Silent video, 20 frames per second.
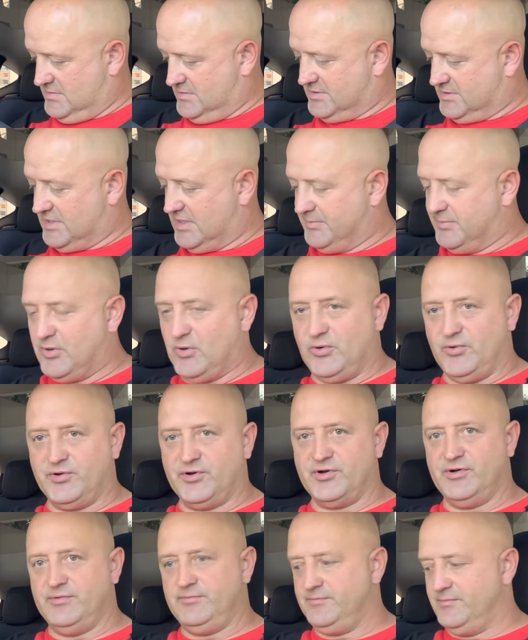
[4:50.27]
cup
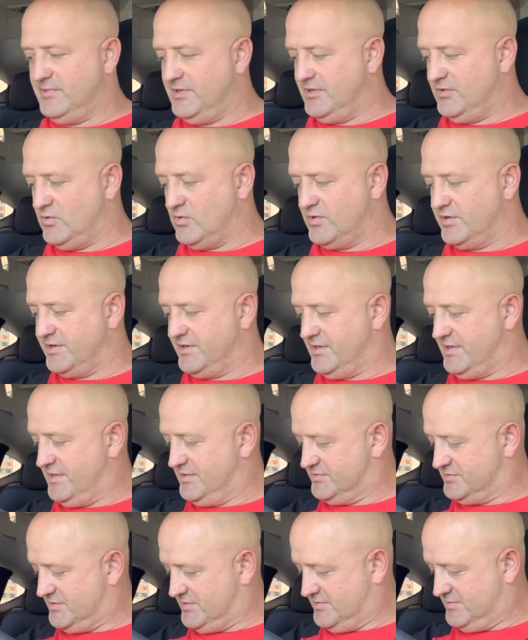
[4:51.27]
holder
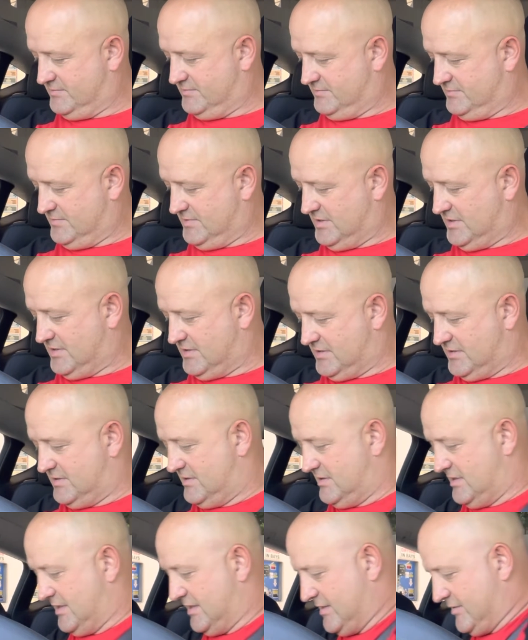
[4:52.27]
organizer,
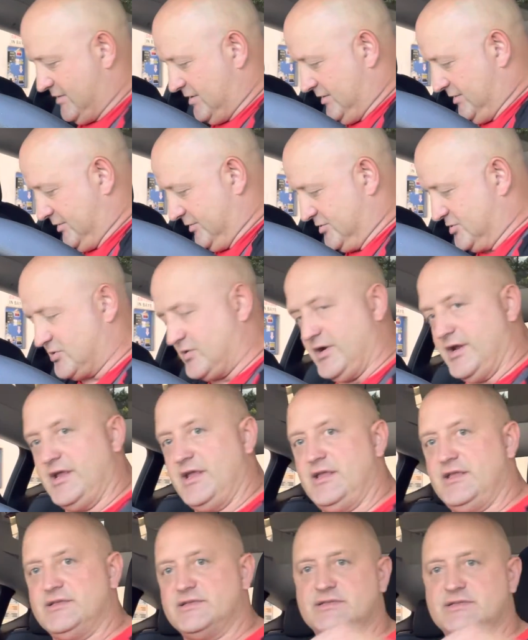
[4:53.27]
and I got the little
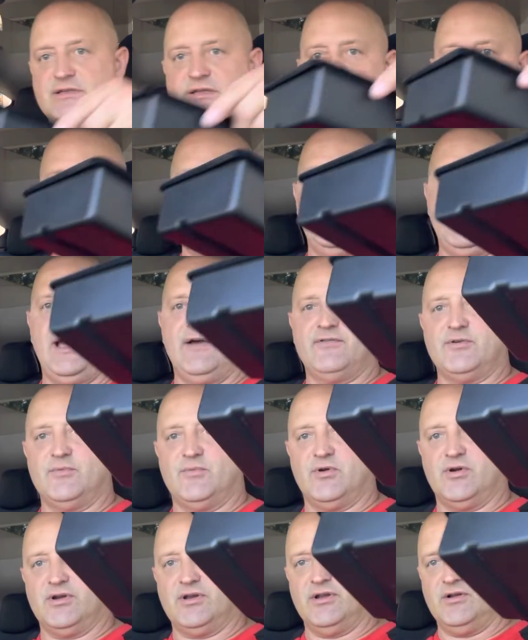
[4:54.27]
trays
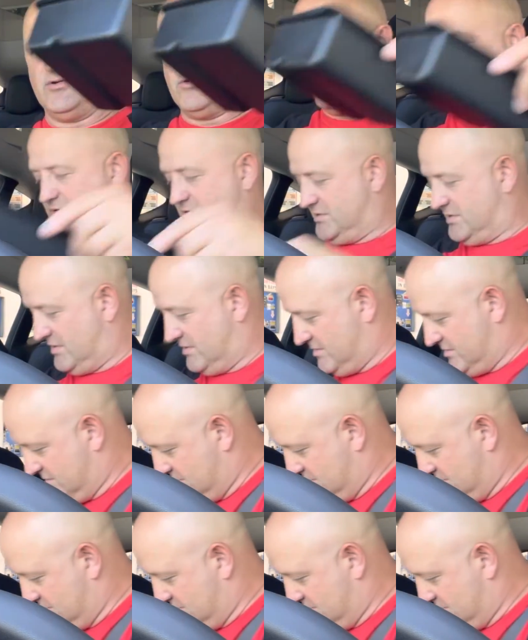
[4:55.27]
aftermarket, of course, that